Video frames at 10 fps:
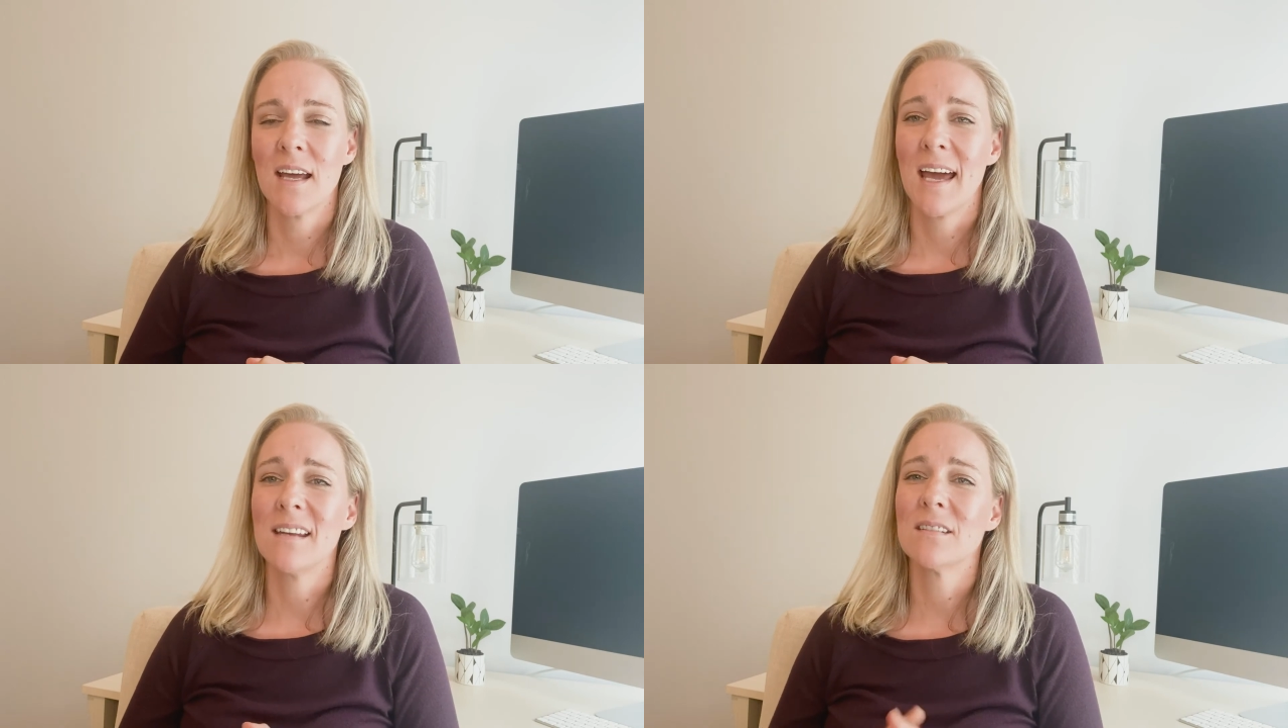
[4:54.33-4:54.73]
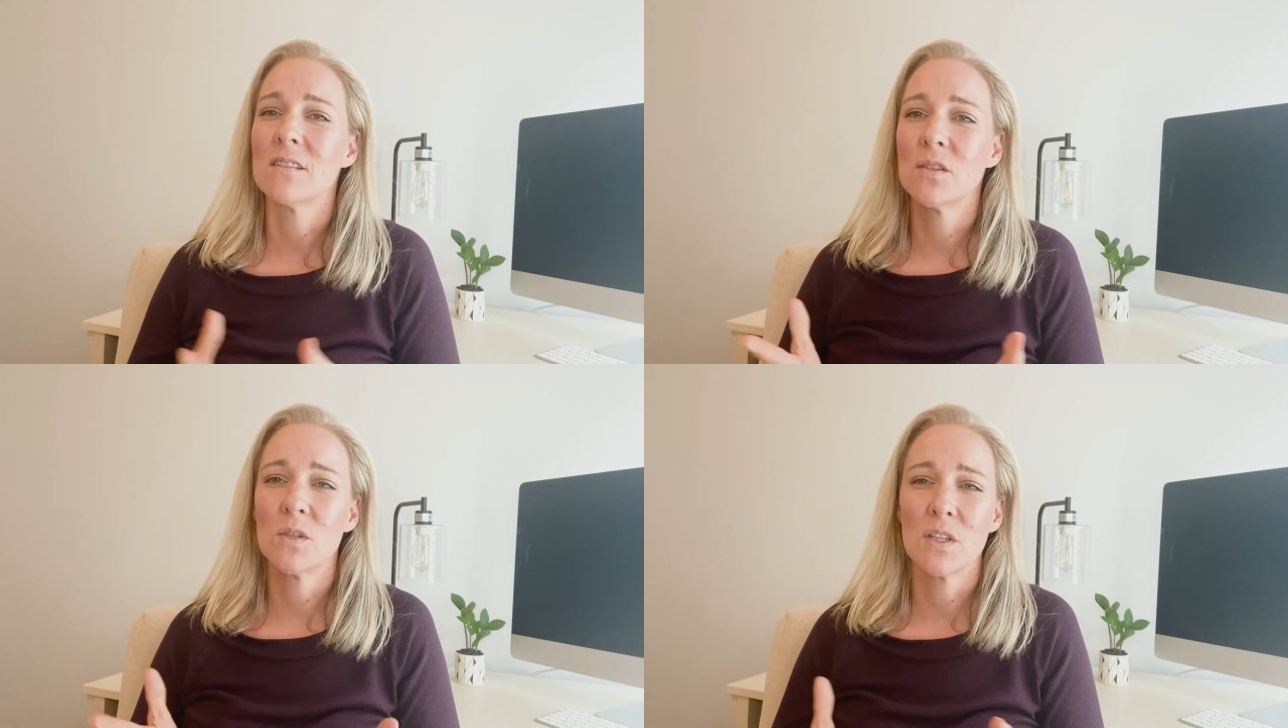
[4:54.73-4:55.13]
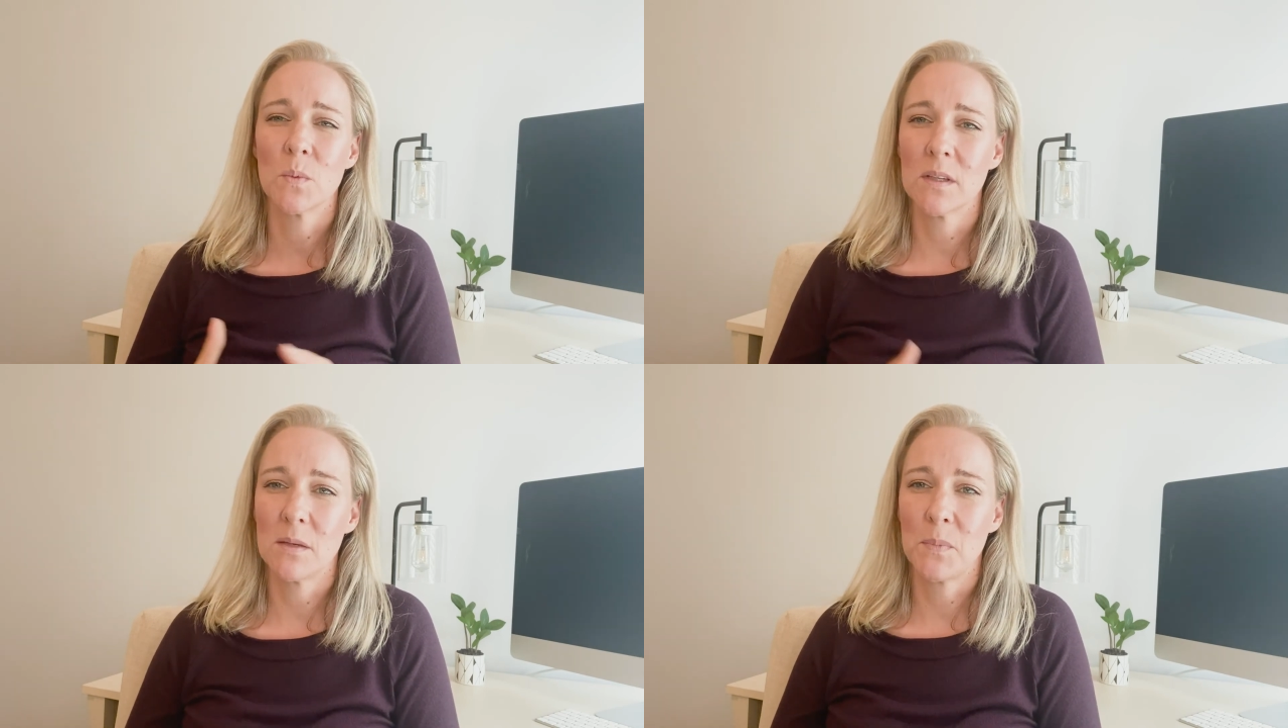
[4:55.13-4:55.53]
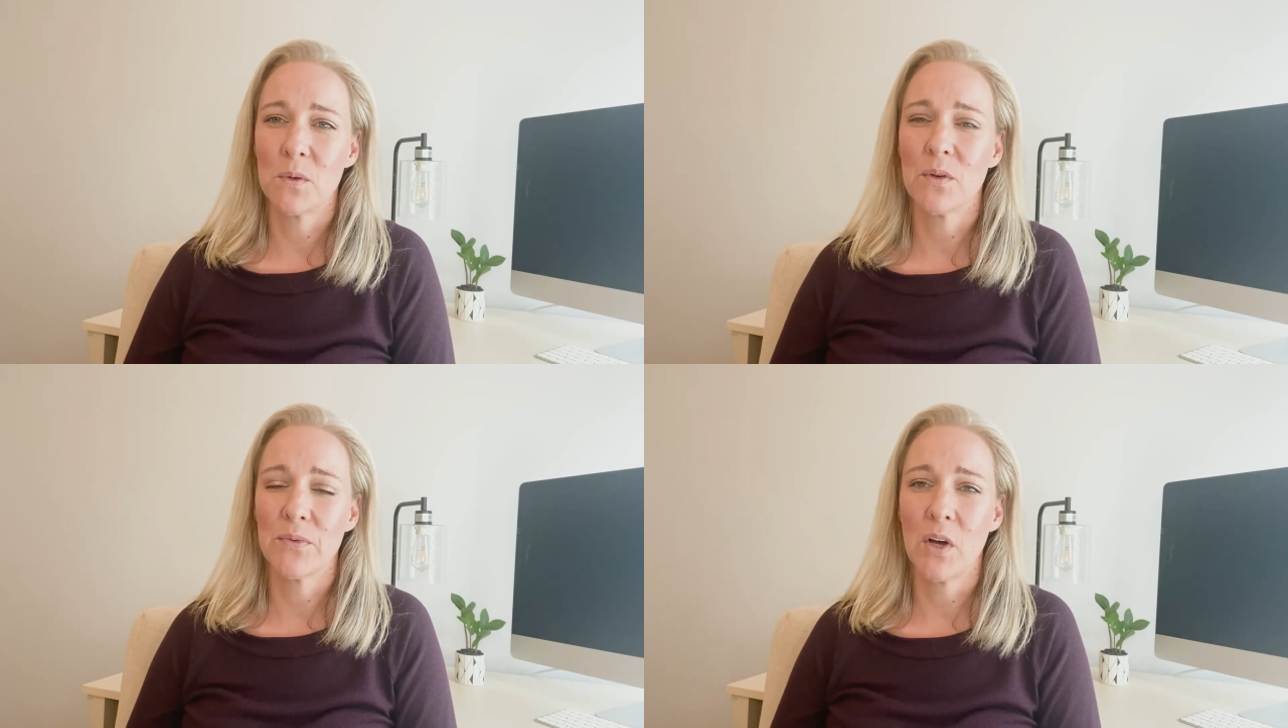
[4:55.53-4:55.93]
And it's also just really
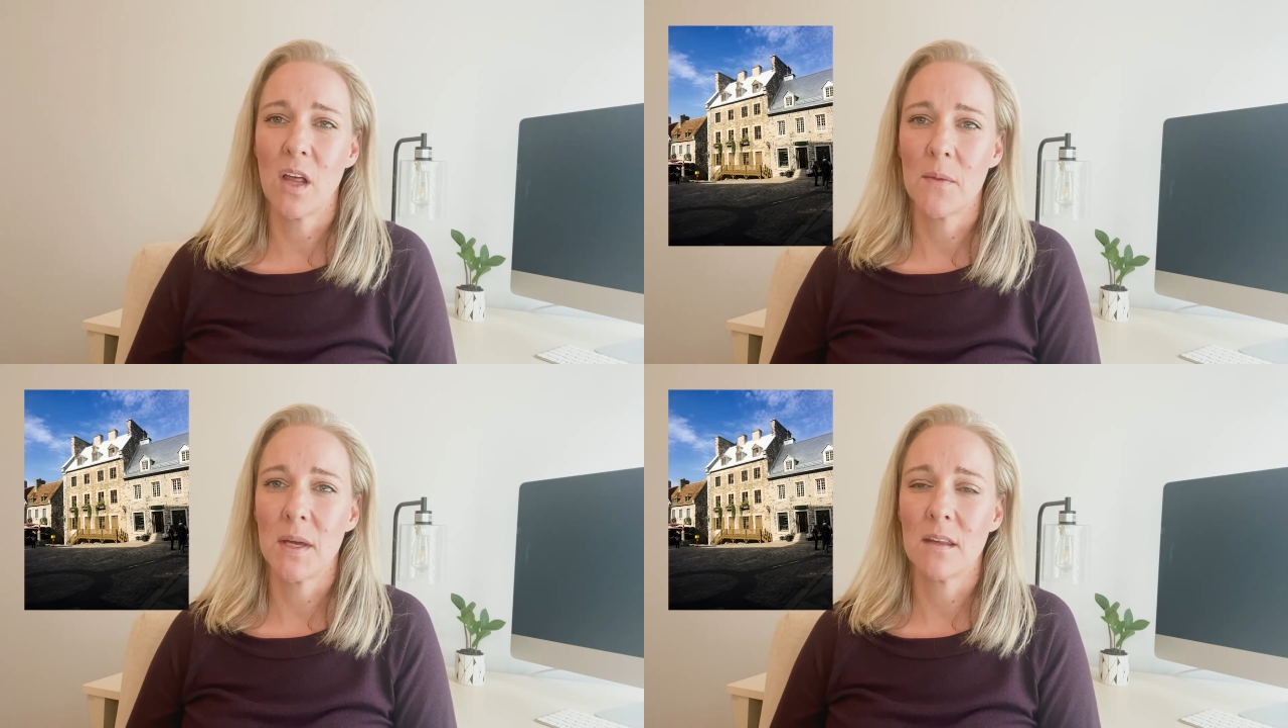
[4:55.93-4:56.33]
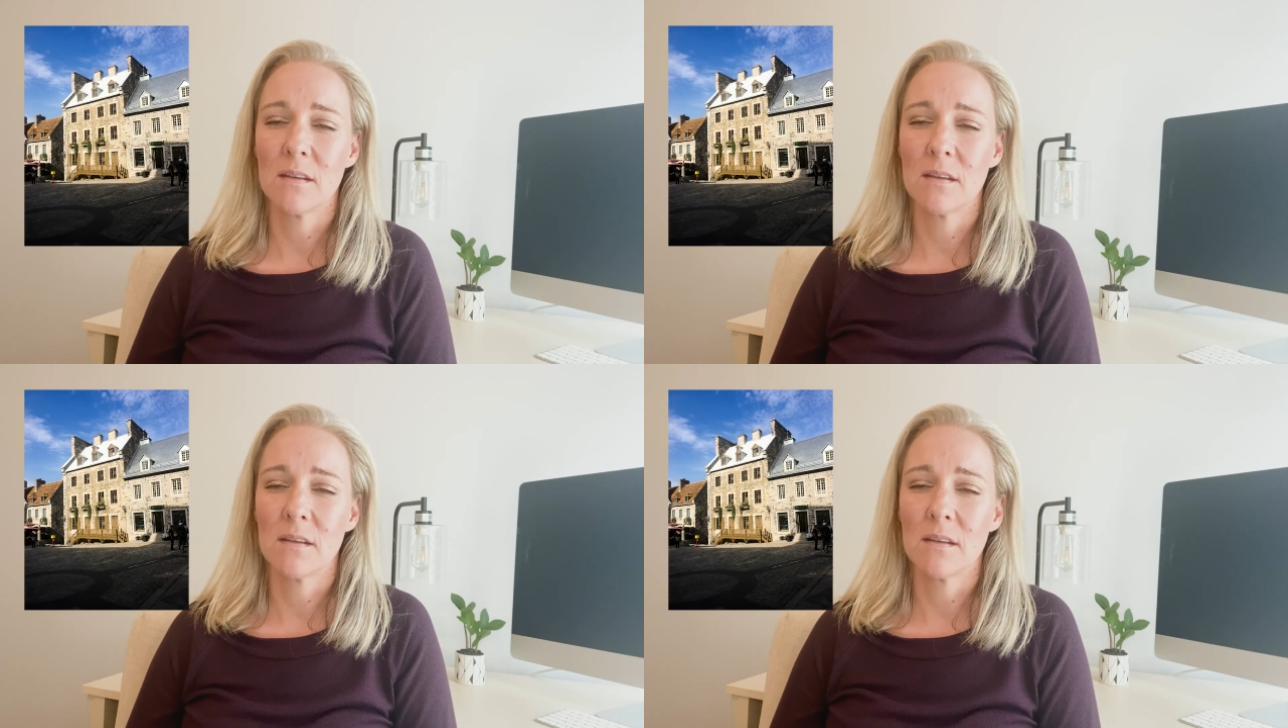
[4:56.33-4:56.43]
beautiful. I mean,